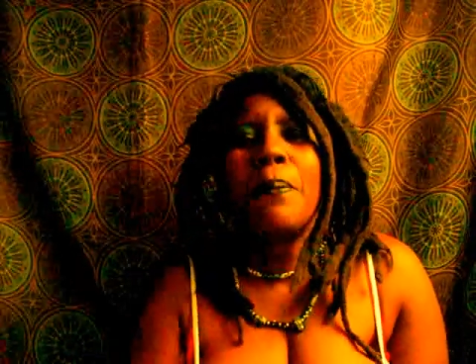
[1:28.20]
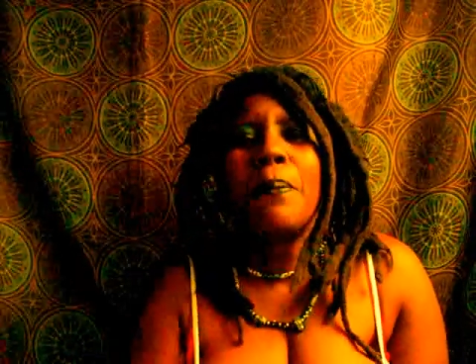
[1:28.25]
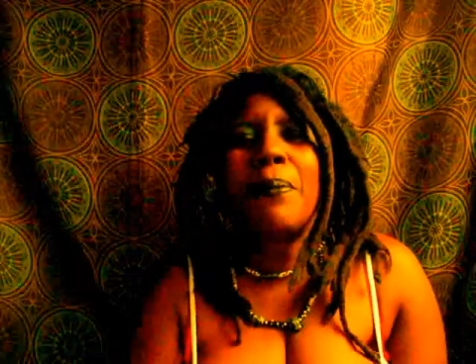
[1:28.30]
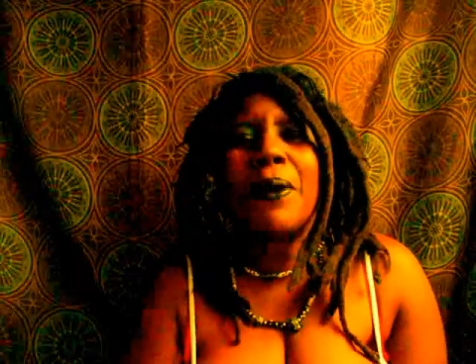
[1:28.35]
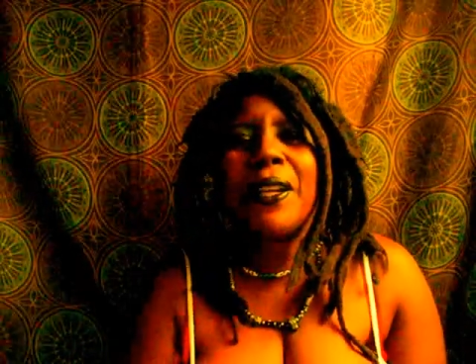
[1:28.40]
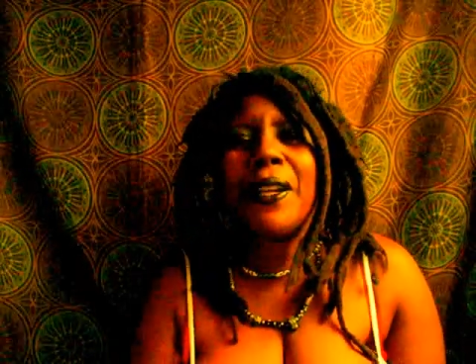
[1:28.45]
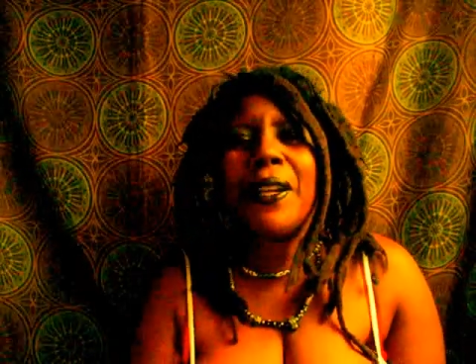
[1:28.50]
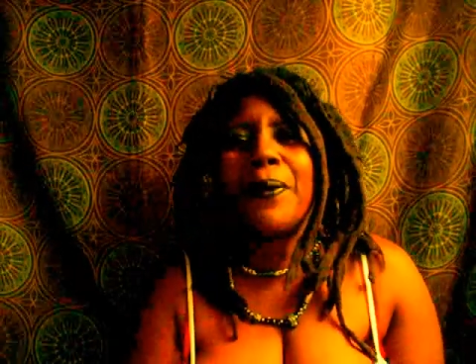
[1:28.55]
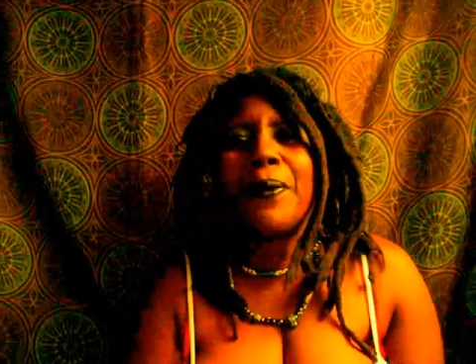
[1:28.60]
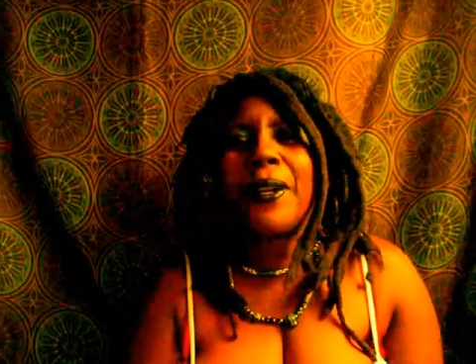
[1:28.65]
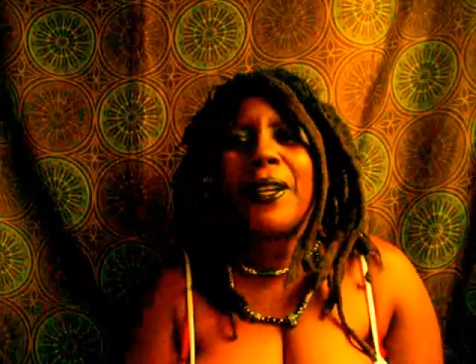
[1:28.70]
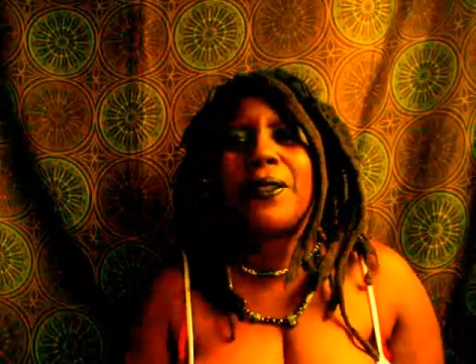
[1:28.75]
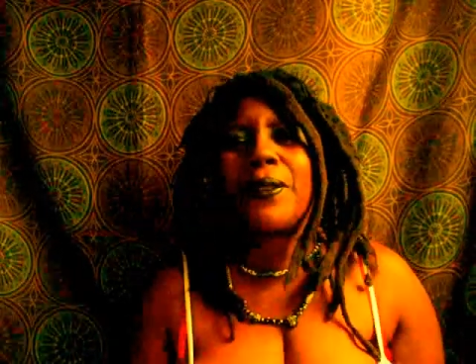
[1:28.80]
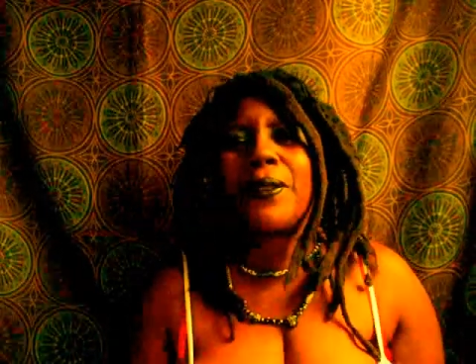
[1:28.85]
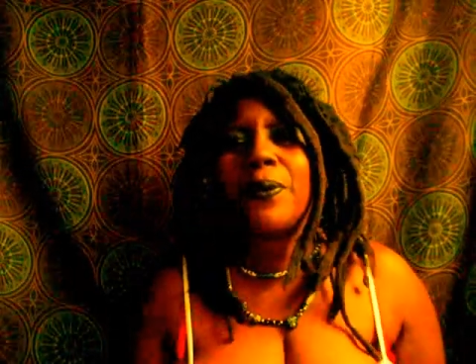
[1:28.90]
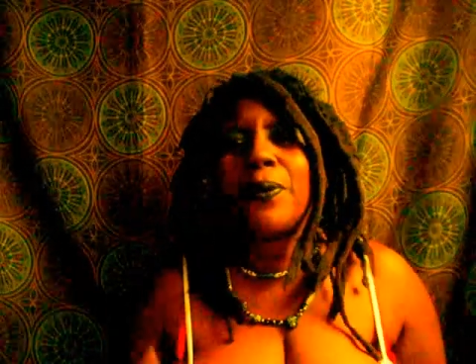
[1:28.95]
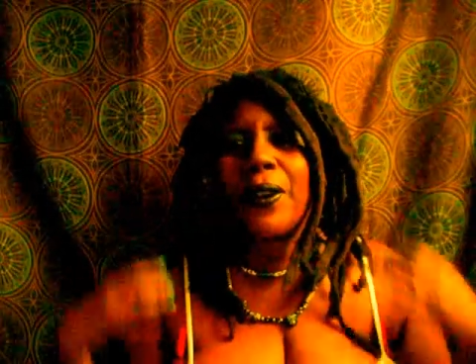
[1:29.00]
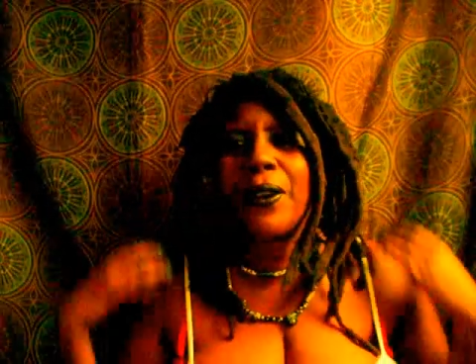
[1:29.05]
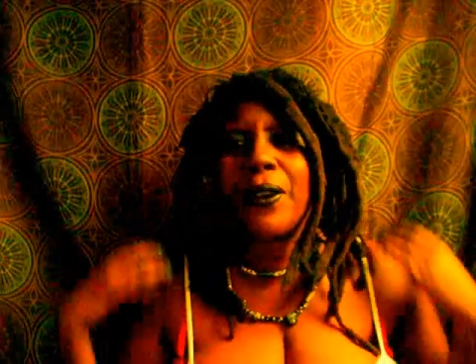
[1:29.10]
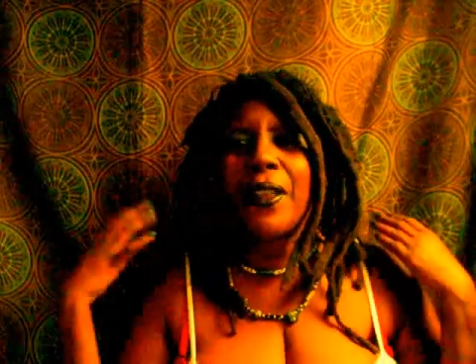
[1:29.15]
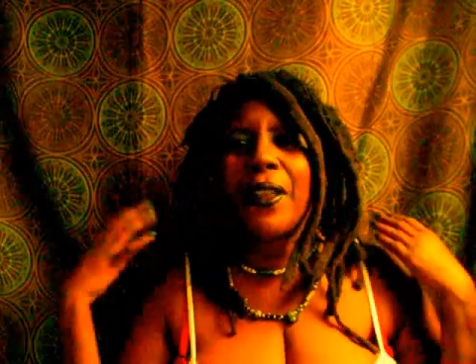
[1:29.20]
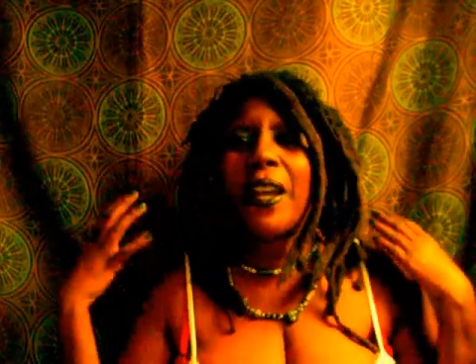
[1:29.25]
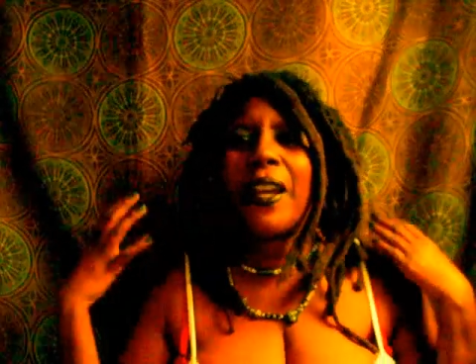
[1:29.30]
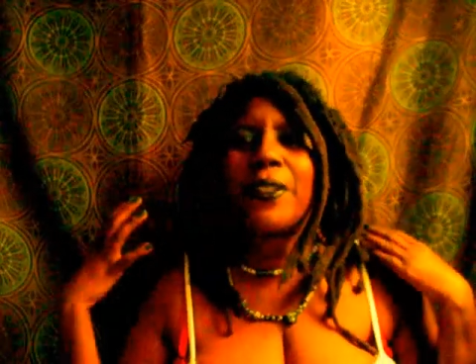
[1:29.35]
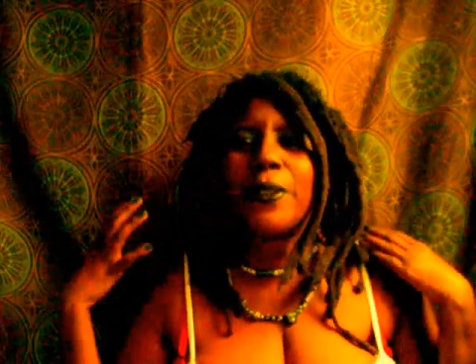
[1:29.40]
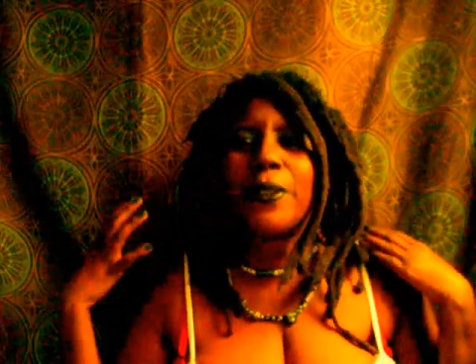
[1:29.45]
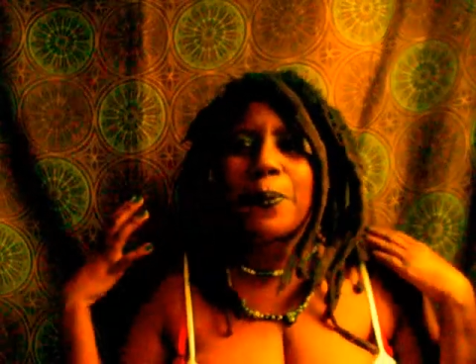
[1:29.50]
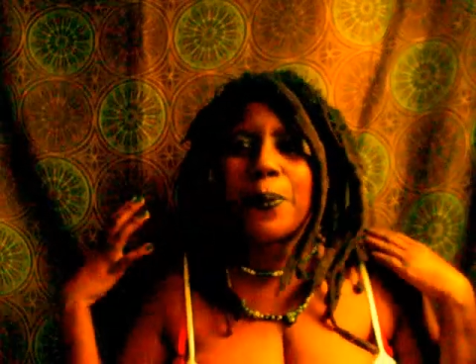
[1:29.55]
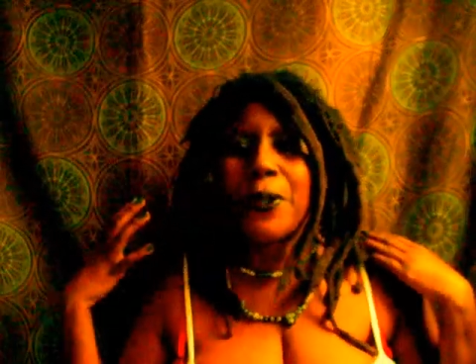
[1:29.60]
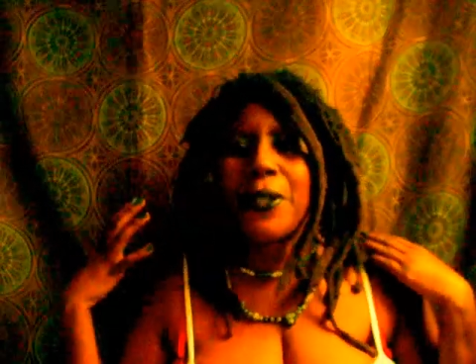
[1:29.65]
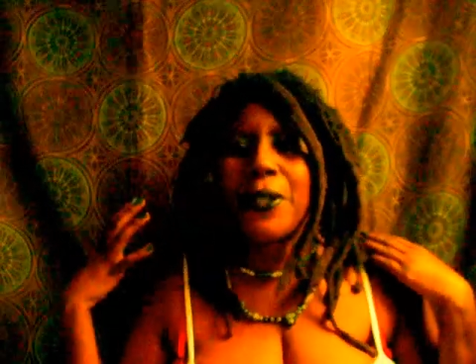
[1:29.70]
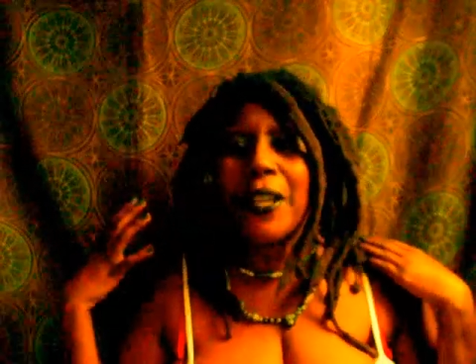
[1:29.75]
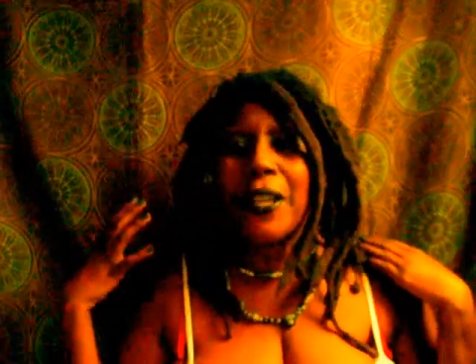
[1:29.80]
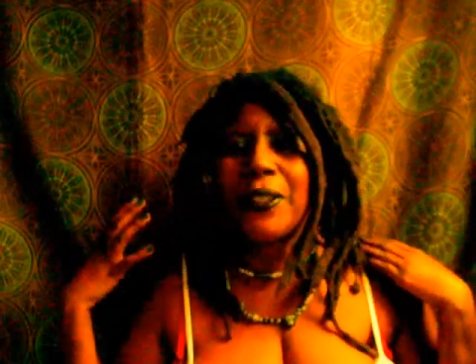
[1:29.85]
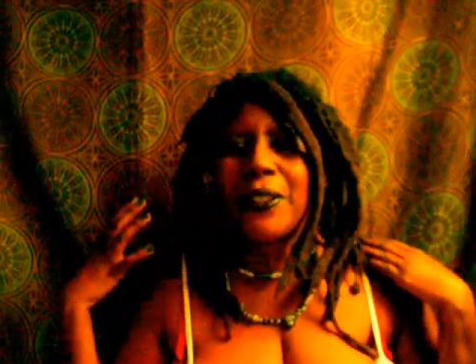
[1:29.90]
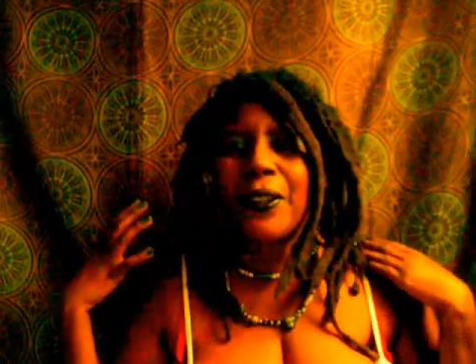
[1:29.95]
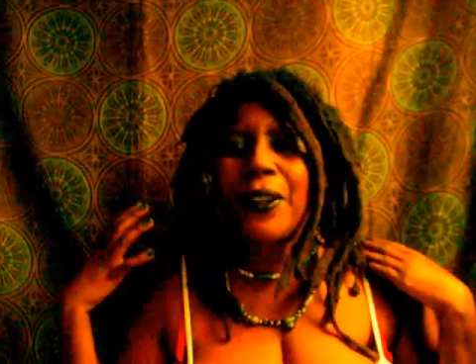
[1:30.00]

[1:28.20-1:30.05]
But anyway, to wear that to protect